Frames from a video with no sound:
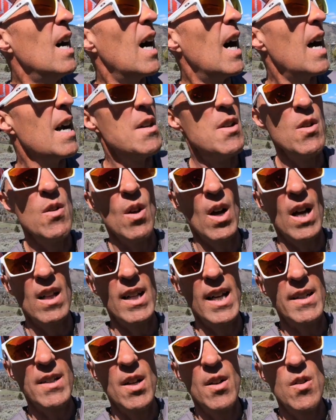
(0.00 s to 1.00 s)
I
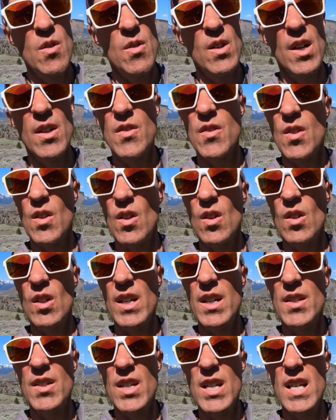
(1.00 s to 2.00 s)
like to do this
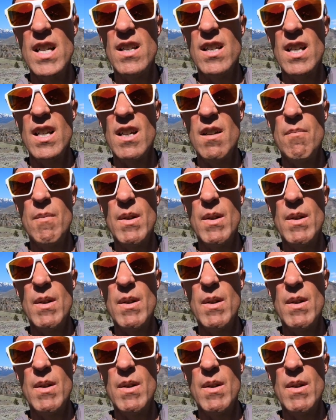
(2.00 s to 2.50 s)
early season